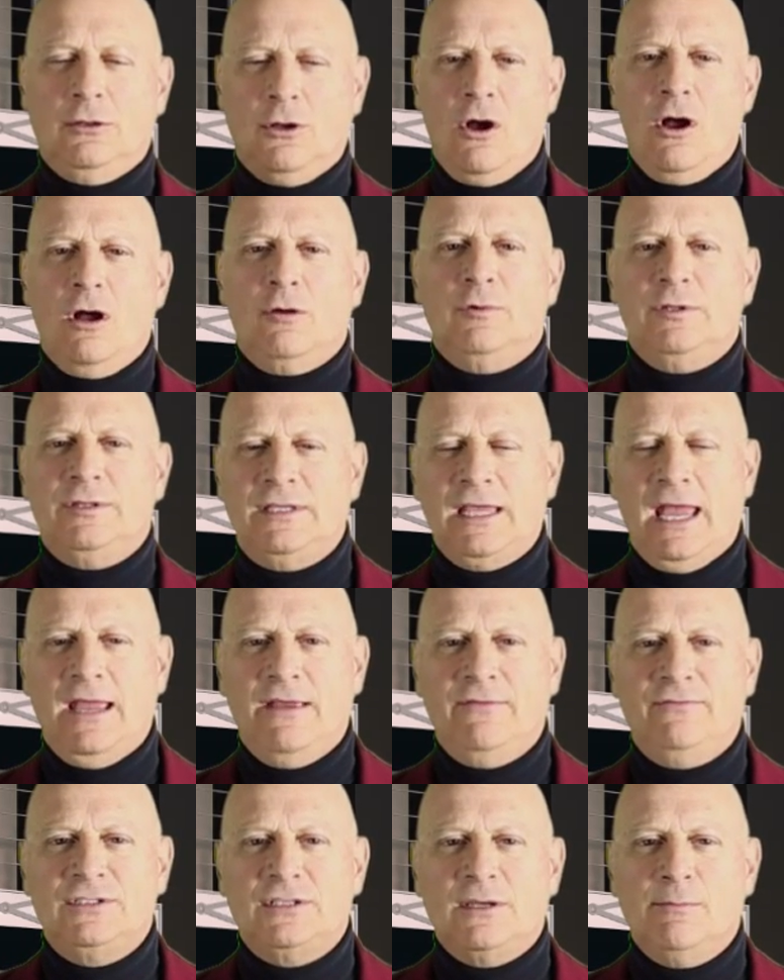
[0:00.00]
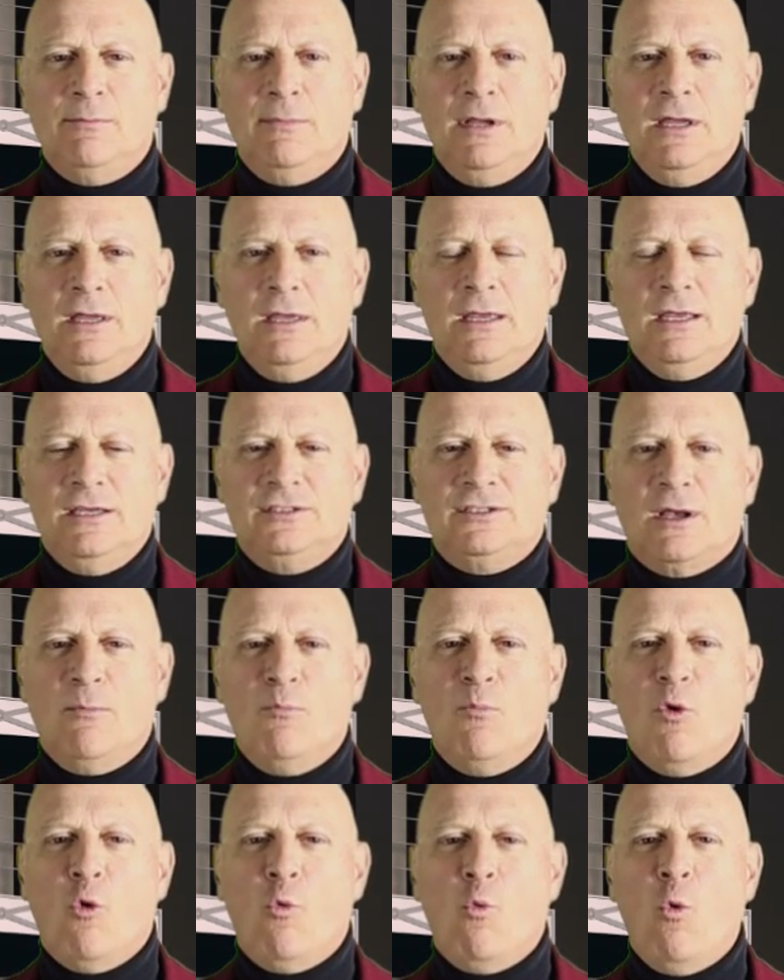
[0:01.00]
along with Dave, some
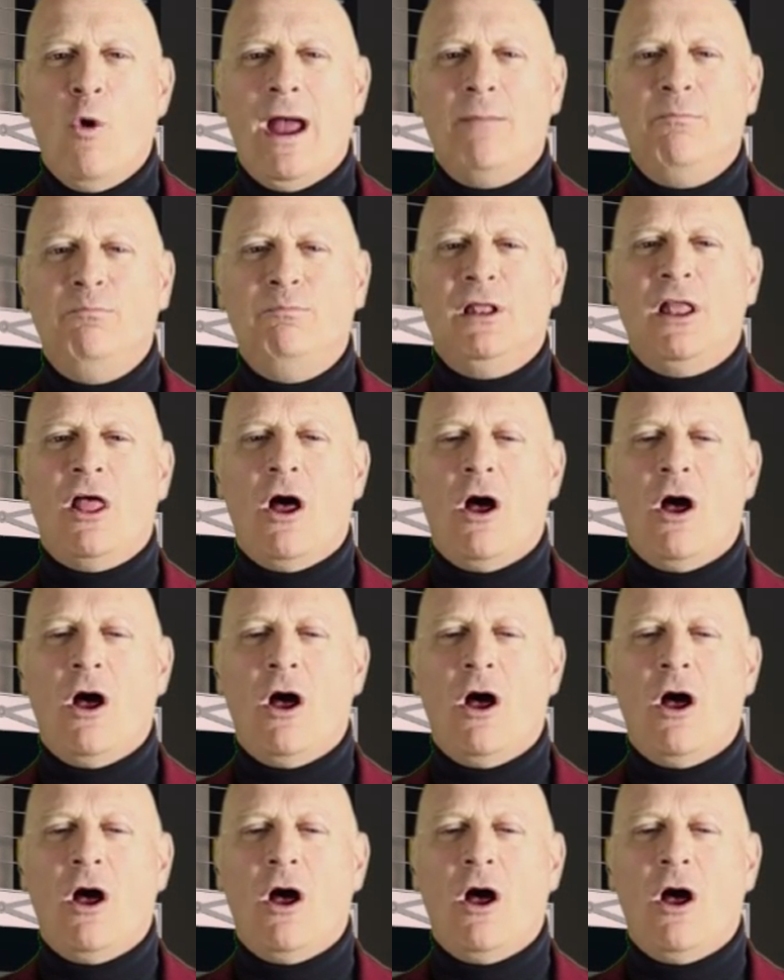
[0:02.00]
web